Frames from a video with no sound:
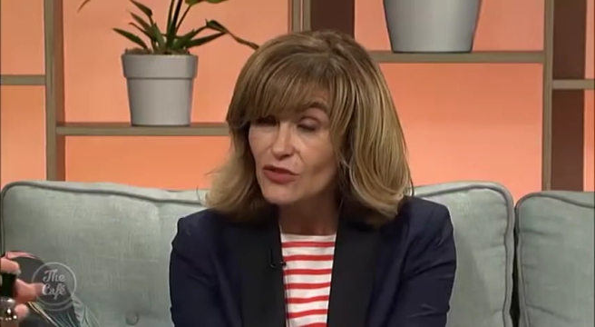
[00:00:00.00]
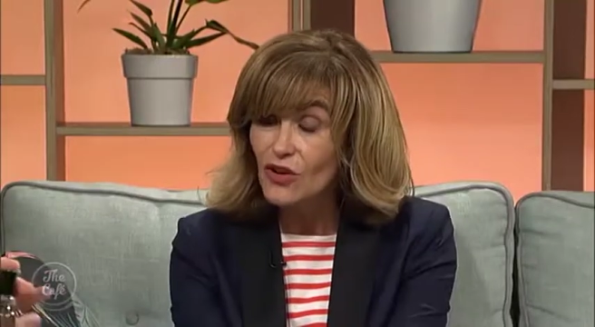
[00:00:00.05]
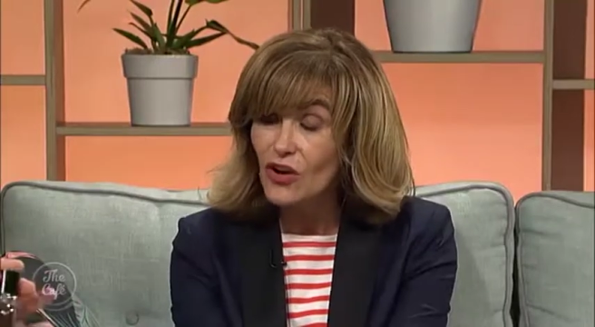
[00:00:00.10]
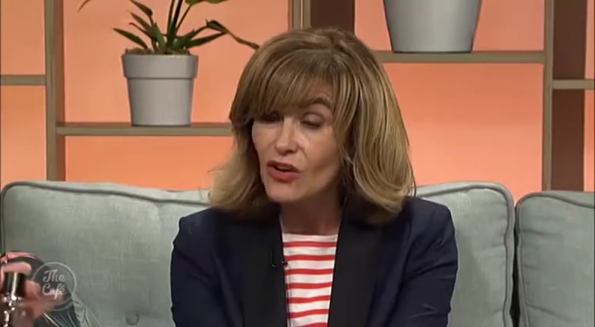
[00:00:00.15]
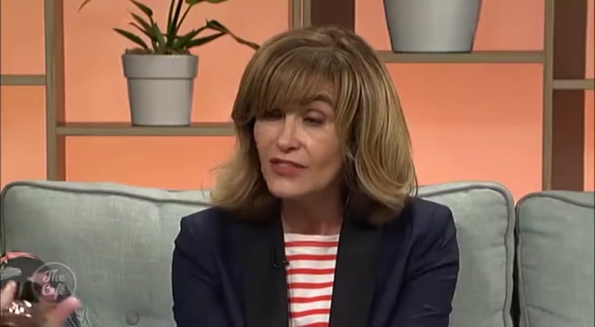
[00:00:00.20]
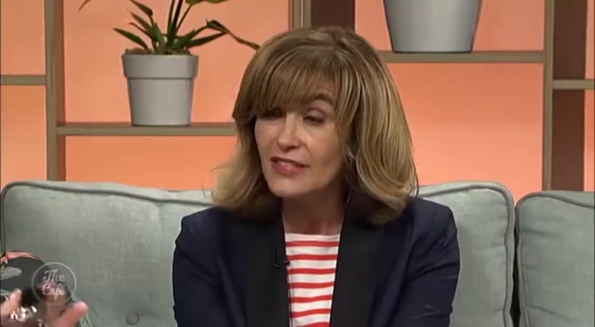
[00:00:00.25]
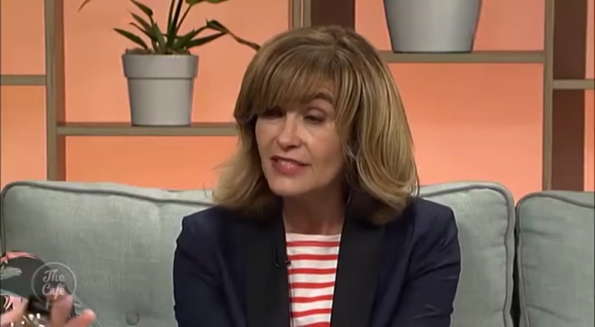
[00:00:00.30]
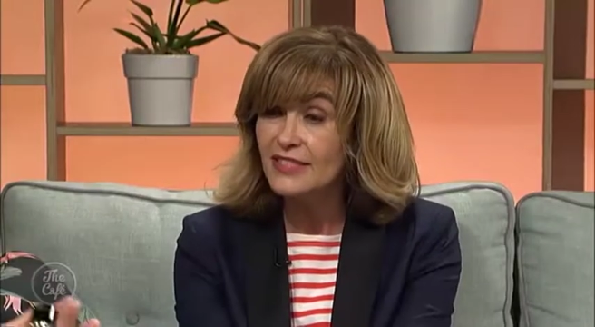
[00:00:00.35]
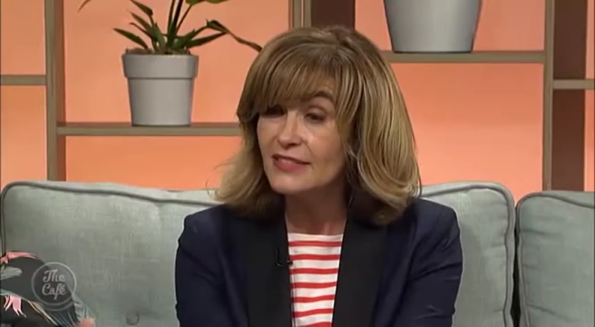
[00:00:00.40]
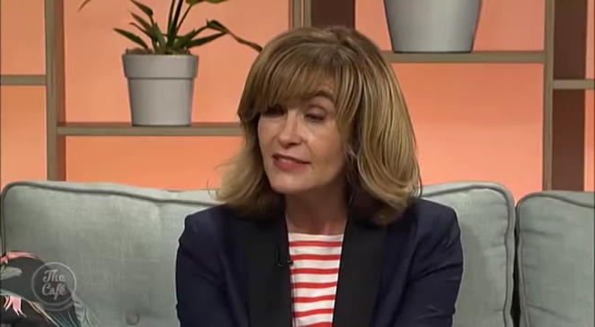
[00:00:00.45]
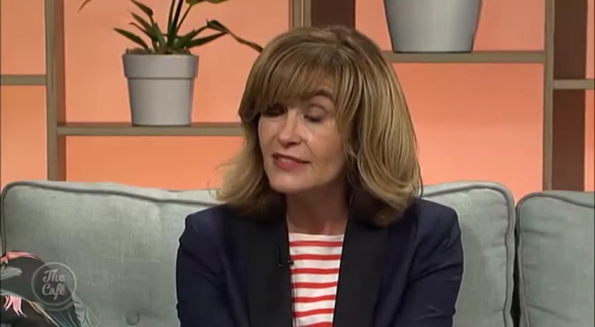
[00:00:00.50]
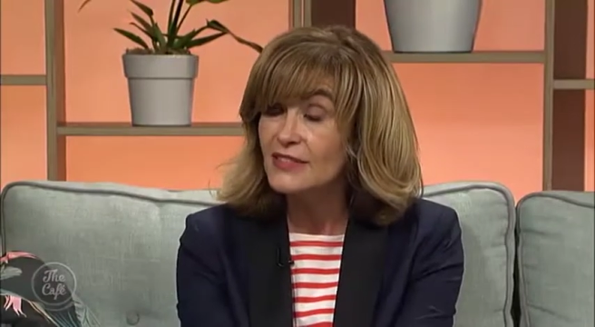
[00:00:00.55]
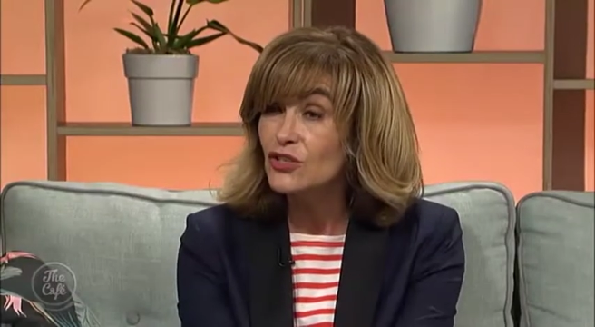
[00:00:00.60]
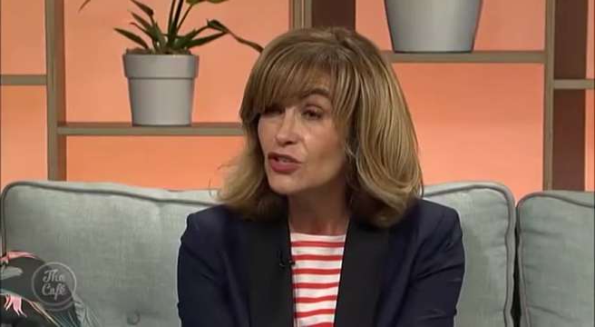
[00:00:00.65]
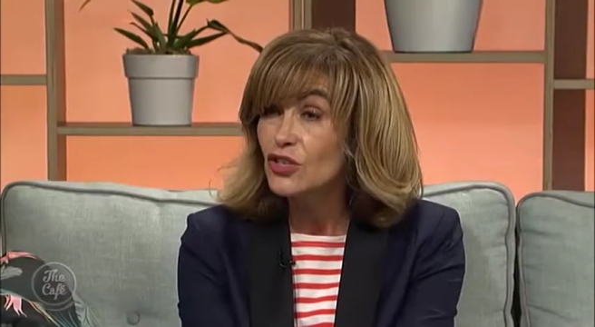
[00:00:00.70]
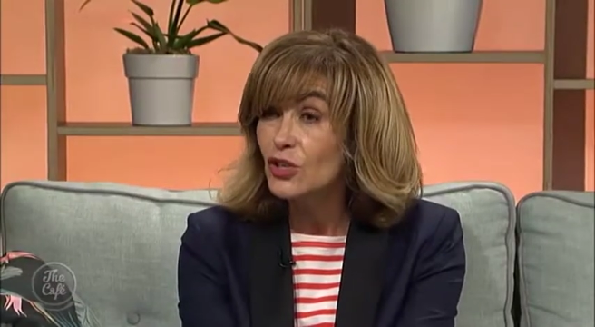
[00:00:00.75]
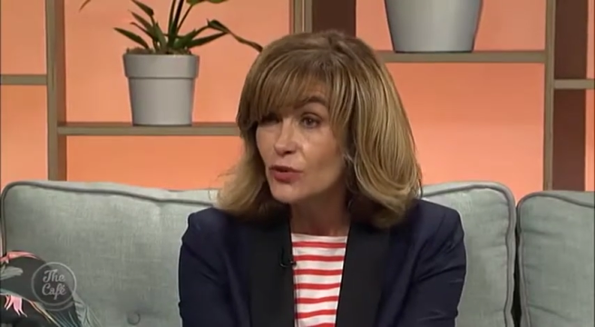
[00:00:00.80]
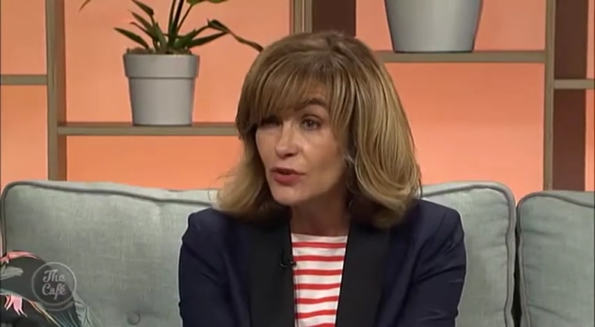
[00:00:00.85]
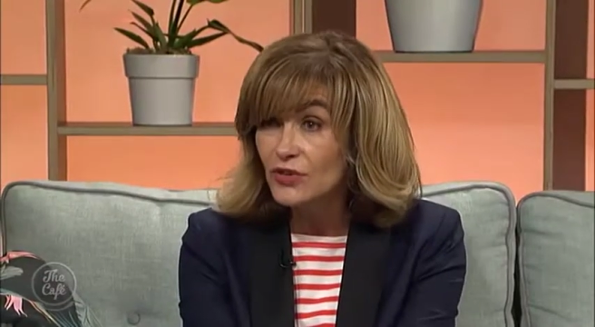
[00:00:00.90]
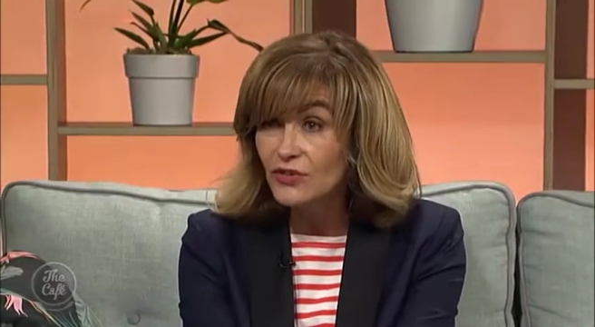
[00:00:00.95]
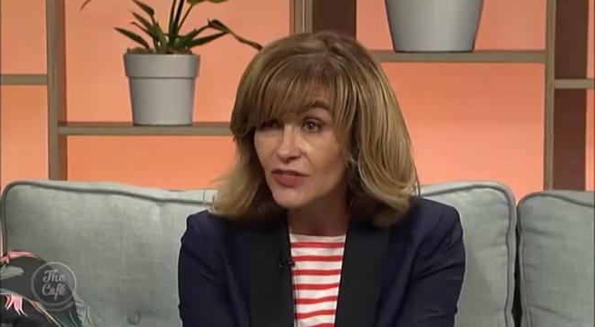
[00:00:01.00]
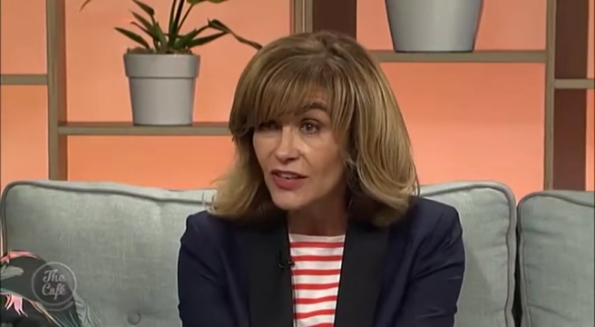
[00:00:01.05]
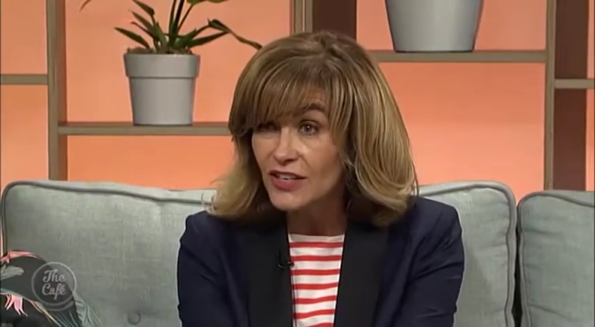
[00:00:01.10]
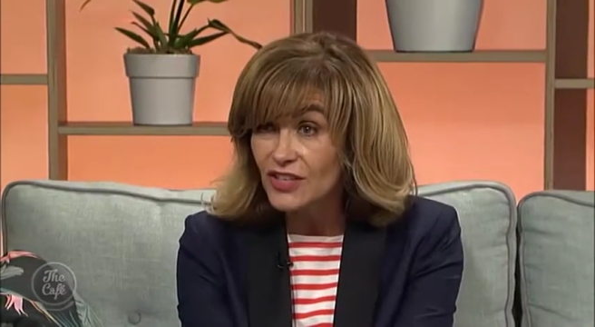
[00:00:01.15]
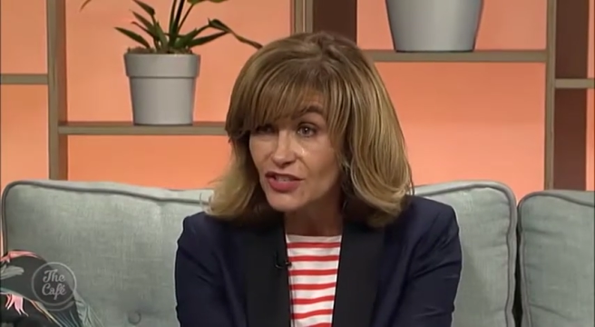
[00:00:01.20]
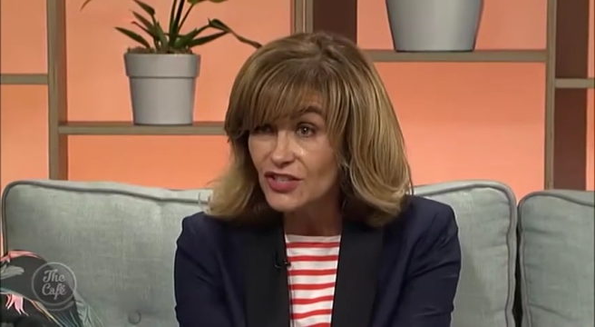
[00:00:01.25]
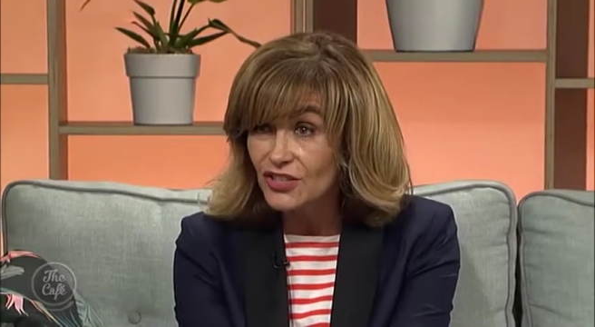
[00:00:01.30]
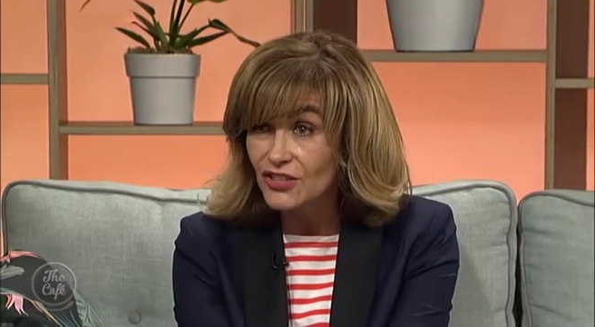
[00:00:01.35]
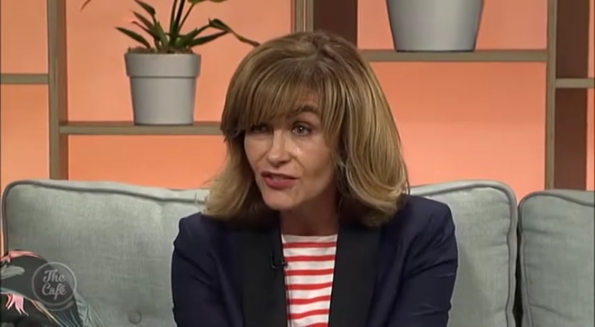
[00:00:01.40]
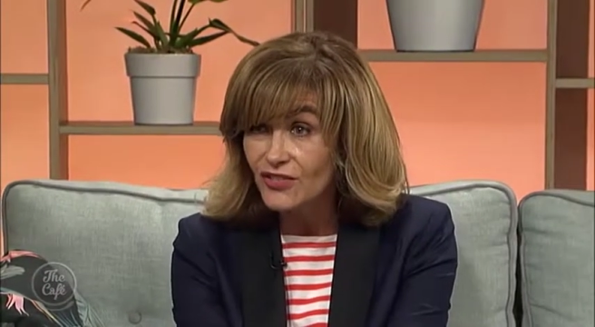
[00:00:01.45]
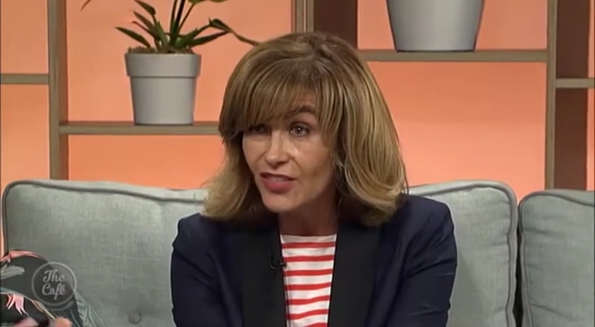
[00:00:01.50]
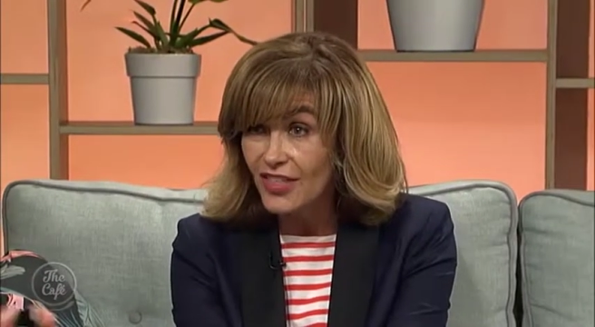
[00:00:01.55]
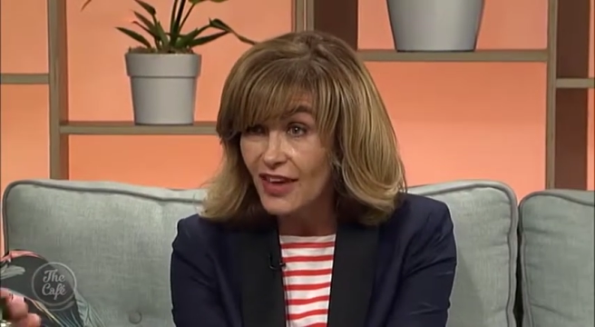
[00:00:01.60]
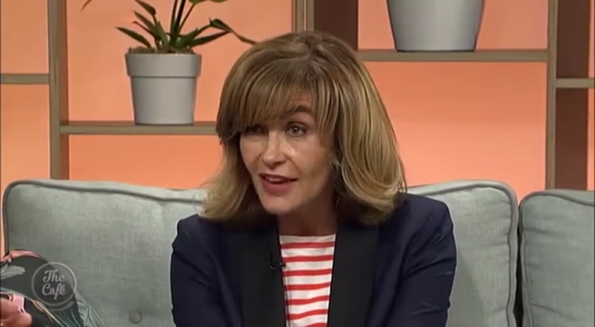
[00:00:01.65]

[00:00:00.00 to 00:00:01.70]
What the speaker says: strong. This is the new invention of